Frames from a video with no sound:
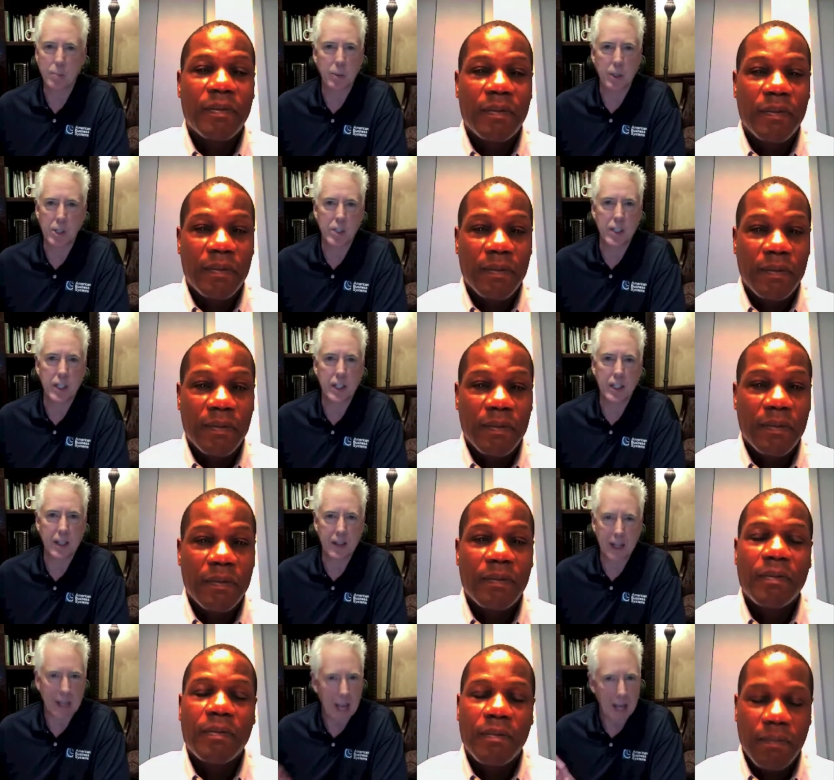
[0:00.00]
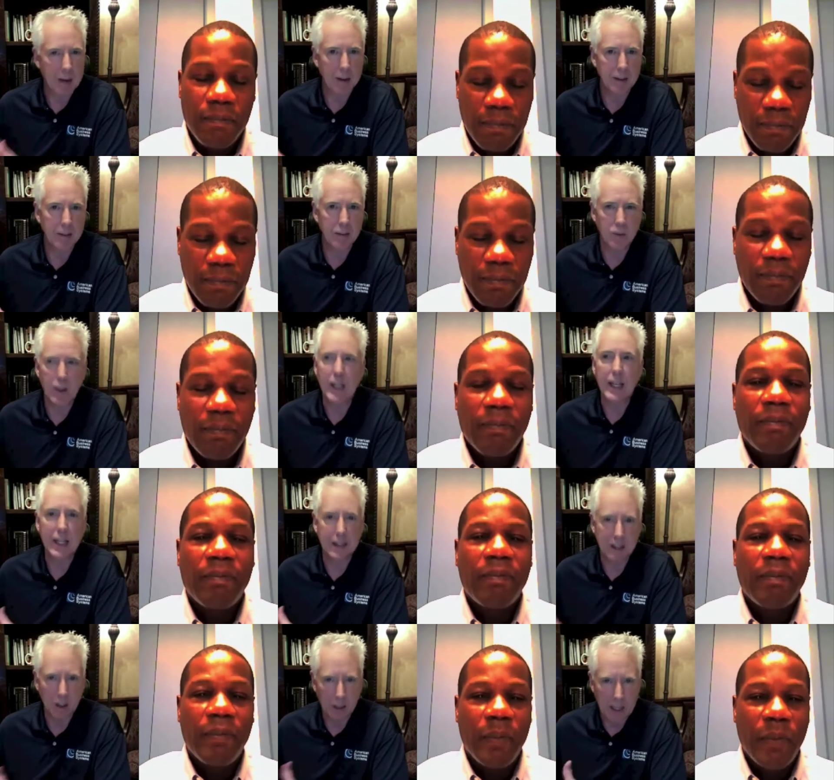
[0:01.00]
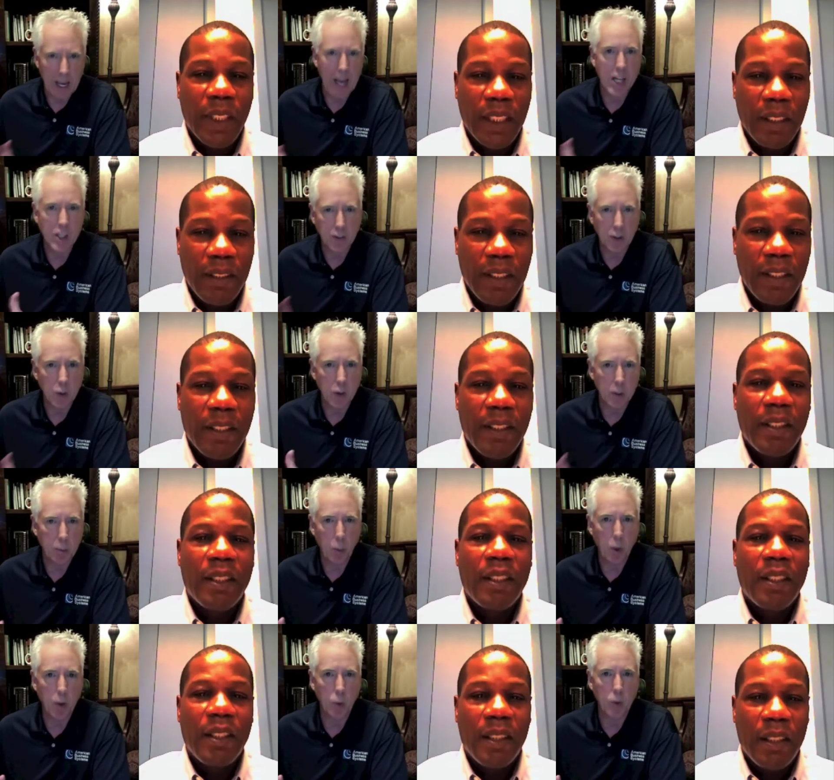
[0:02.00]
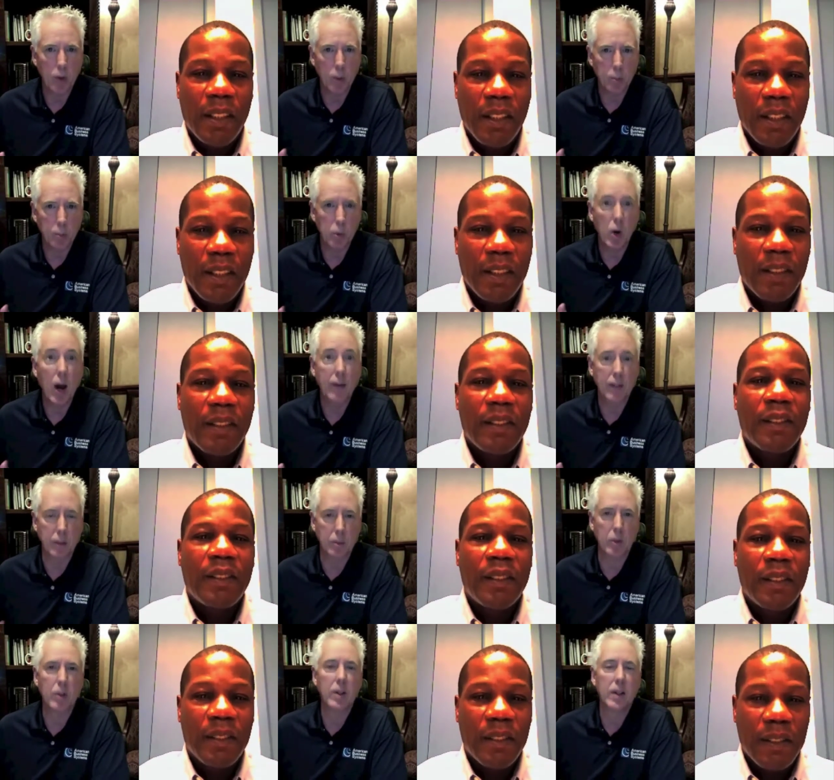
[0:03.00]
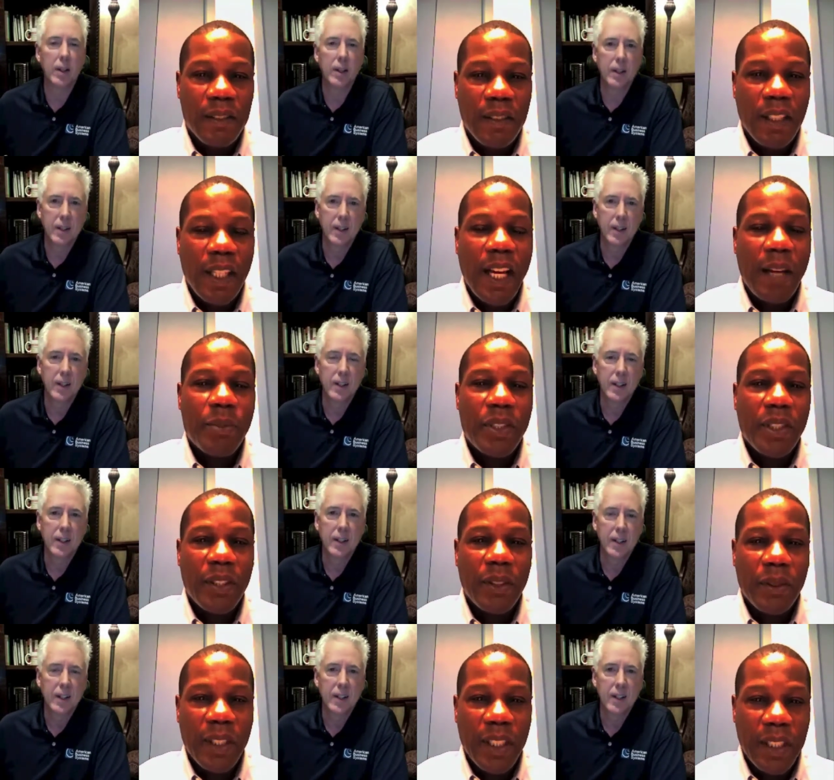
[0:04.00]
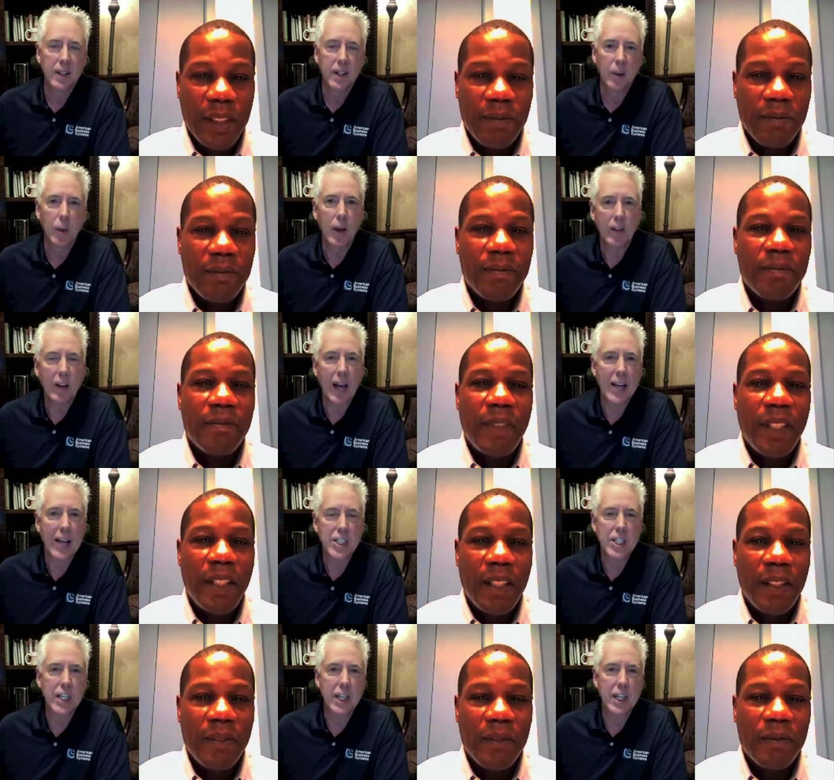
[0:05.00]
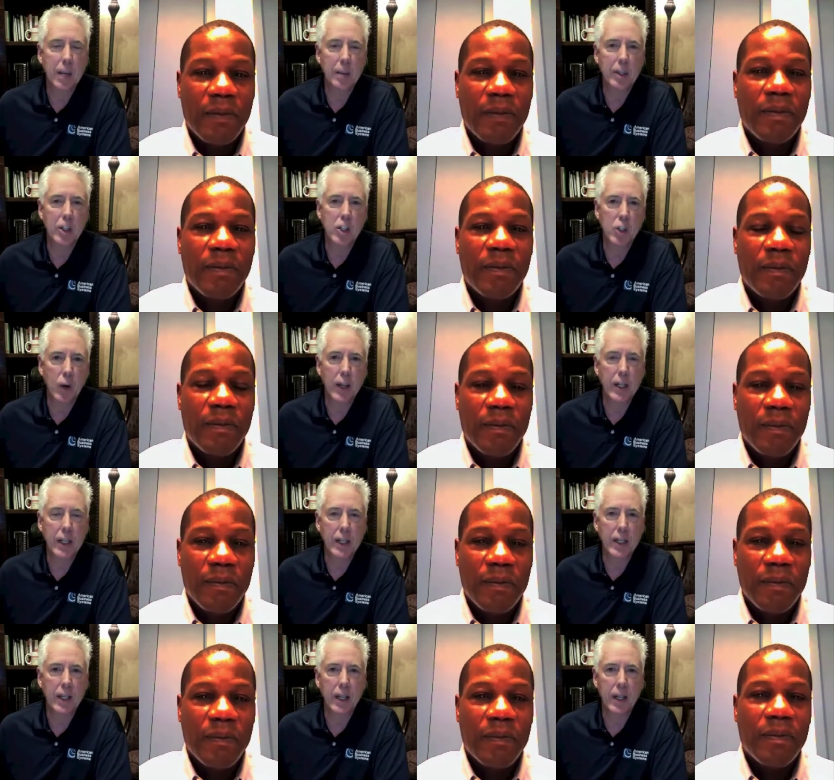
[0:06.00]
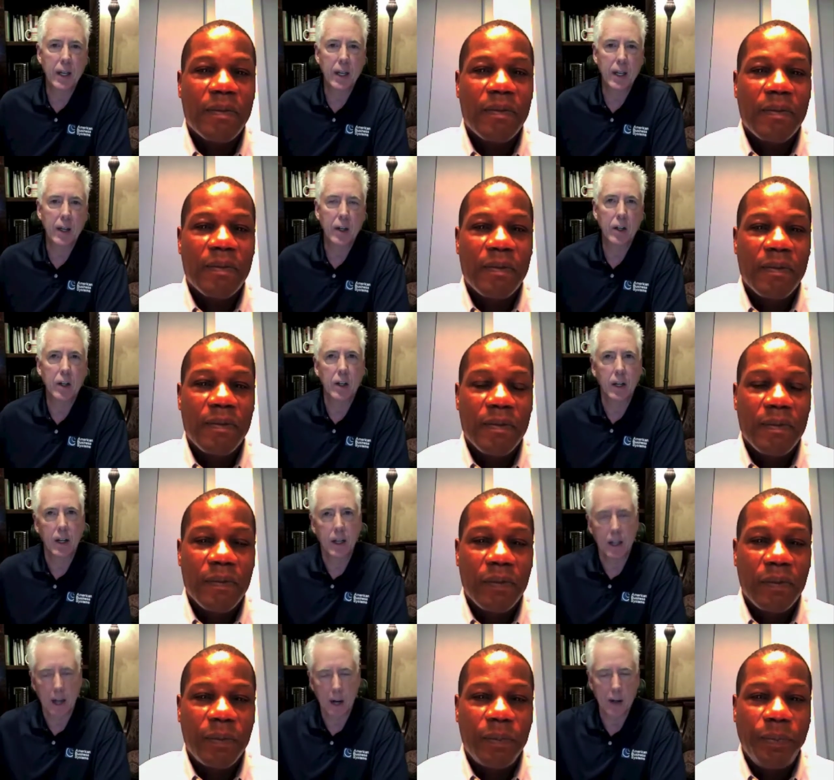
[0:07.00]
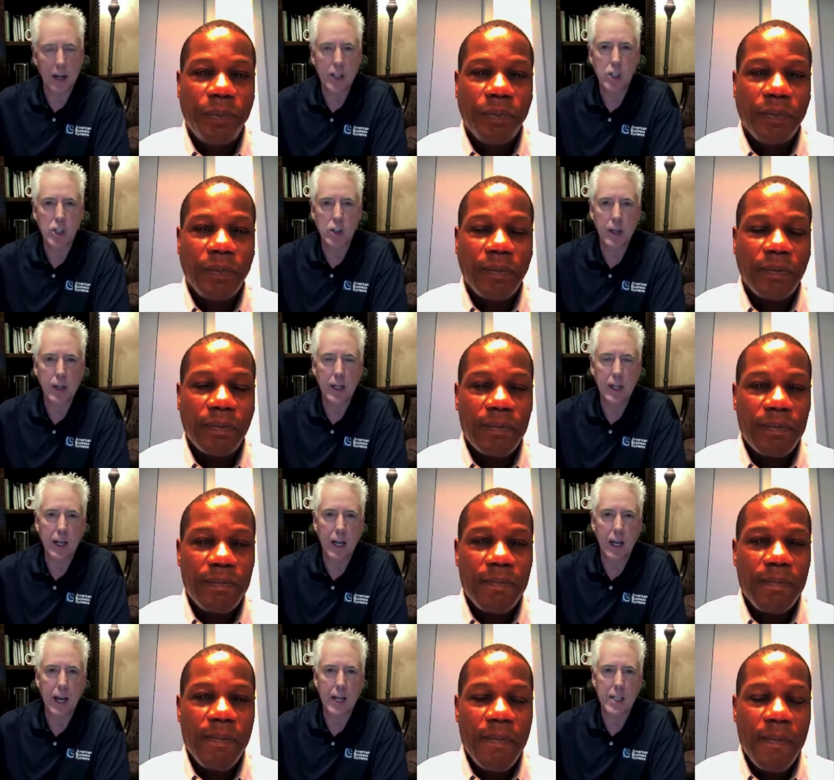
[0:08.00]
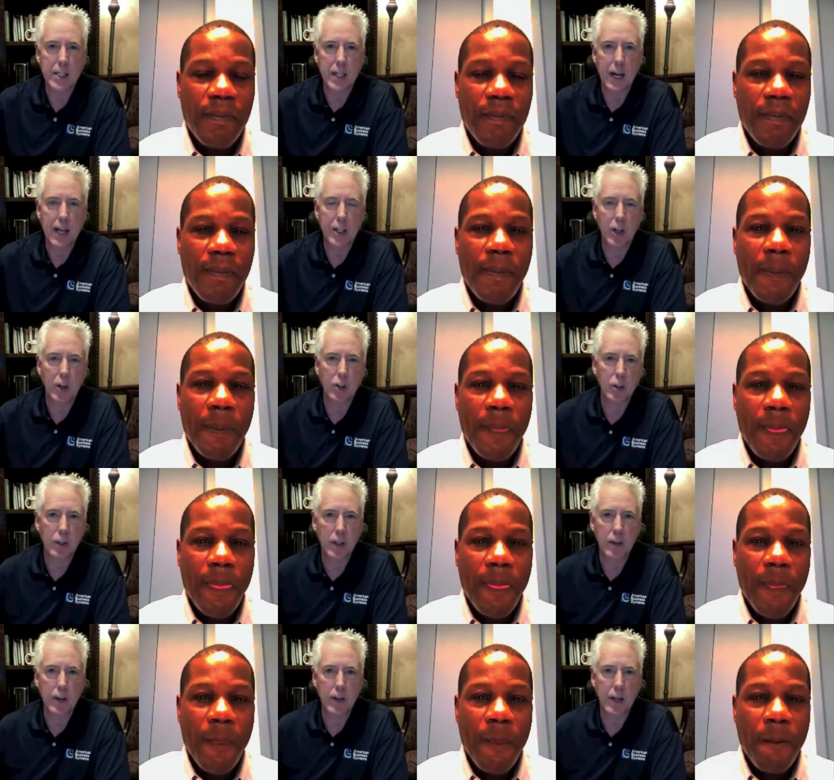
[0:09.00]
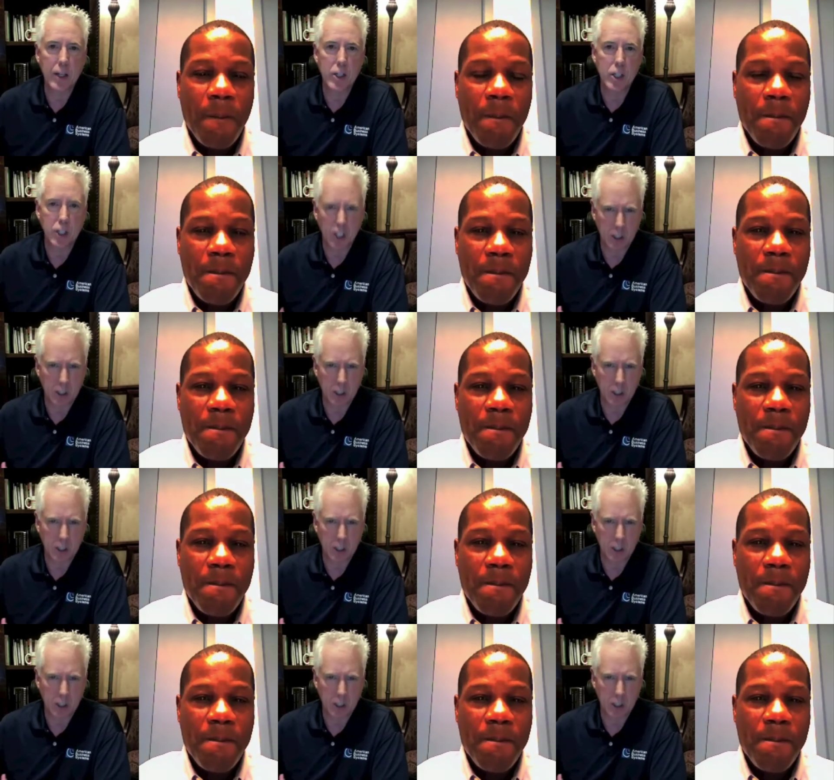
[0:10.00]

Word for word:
Speaker 1: because they can't really get their cash flow to the point where they're profitable.
Speaker 2: Absolutely.
Speaker 1: We have a licensee coming to training here in our next training class that I talked to the other day, just